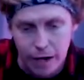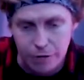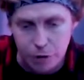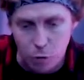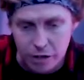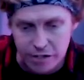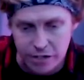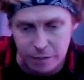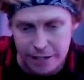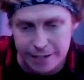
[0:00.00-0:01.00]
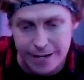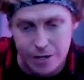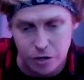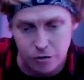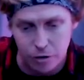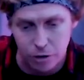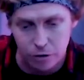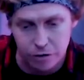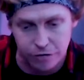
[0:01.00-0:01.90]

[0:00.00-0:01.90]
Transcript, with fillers: If you want sick meditation drones,